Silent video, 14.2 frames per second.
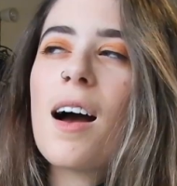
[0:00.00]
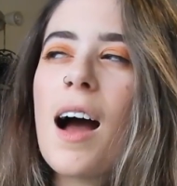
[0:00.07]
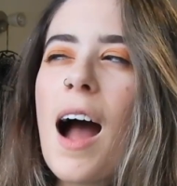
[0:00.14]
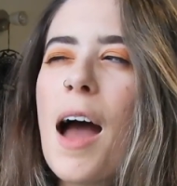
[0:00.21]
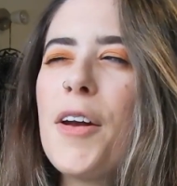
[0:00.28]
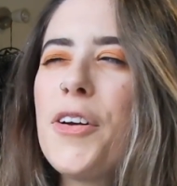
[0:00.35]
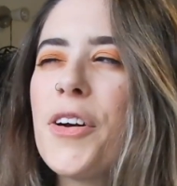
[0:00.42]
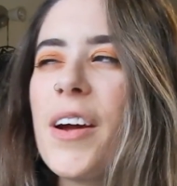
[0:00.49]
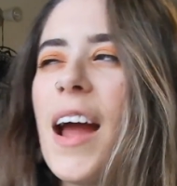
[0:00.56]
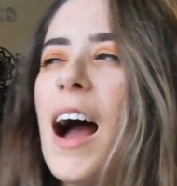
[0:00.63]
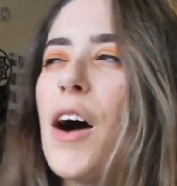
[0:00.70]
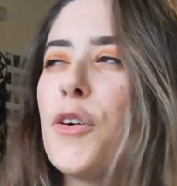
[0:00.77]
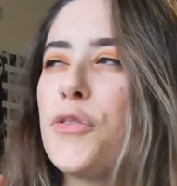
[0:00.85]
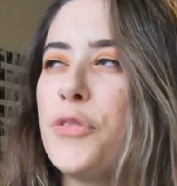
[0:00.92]
I don't know
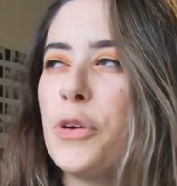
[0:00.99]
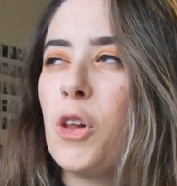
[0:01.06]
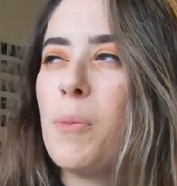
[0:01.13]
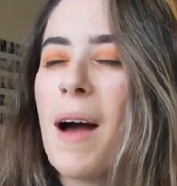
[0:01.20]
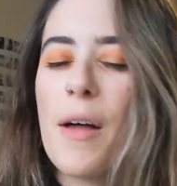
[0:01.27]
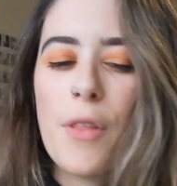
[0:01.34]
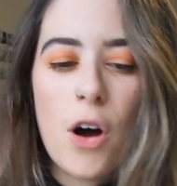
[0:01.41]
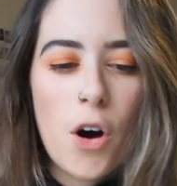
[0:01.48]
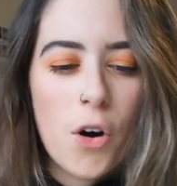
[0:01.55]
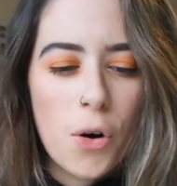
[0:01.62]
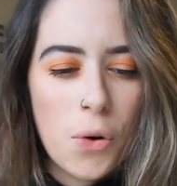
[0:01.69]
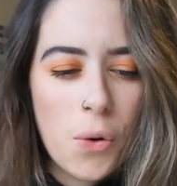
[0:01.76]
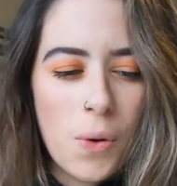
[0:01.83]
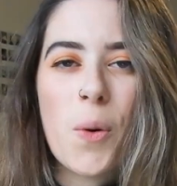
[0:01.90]
how I feel about the
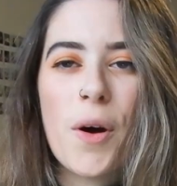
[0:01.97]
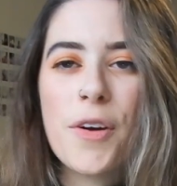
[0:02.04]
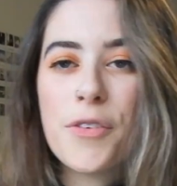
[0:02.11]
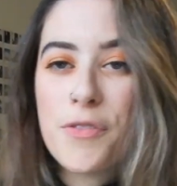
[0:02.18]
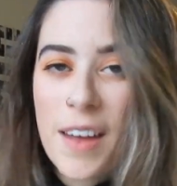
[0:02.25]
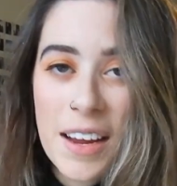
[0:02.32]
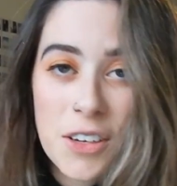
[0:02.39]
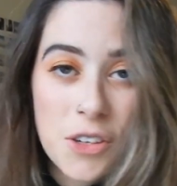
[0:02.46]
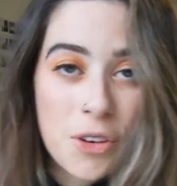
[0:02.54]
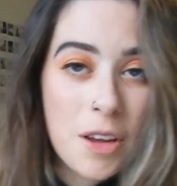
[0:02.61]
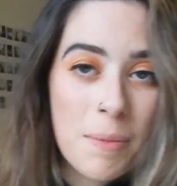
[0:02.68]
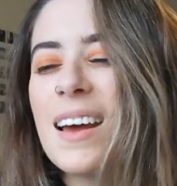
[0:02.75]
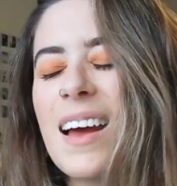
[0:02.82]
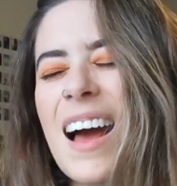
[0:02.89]
whole quote, fake it till you.